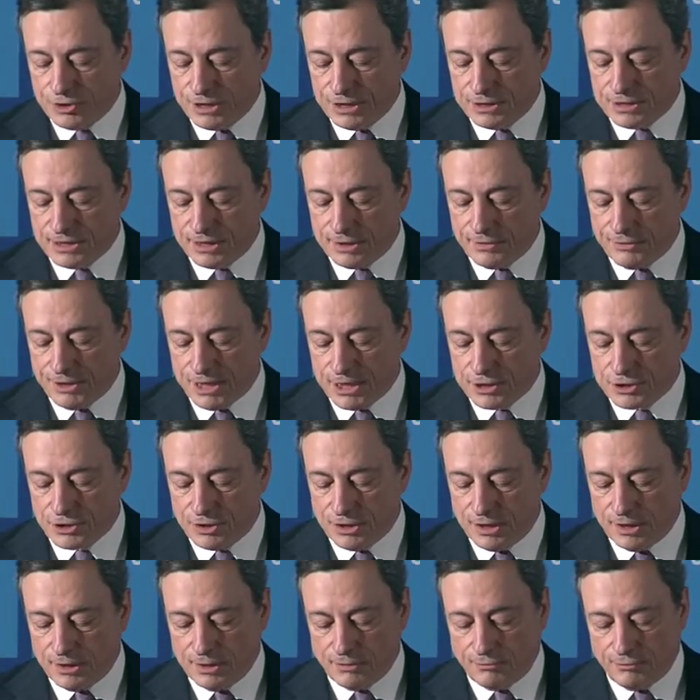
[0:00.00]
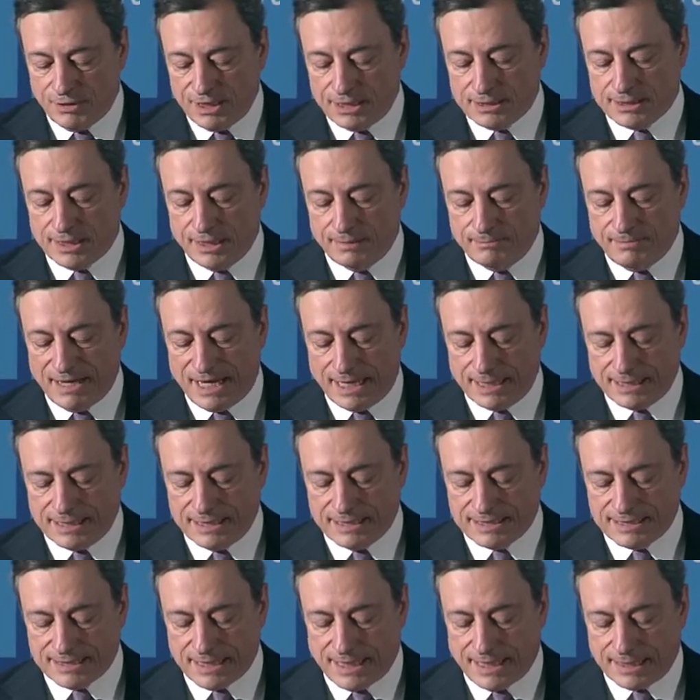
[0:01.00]
integration in the retail
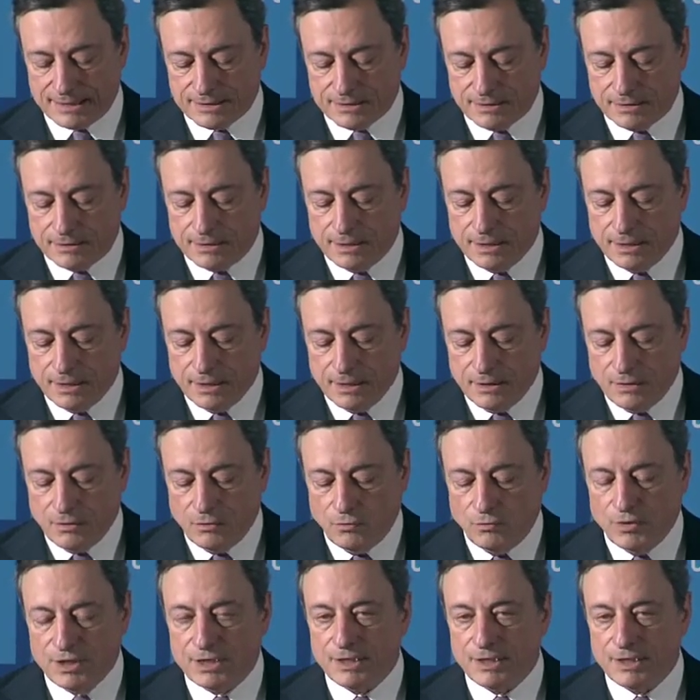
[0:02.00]
banking sector, with a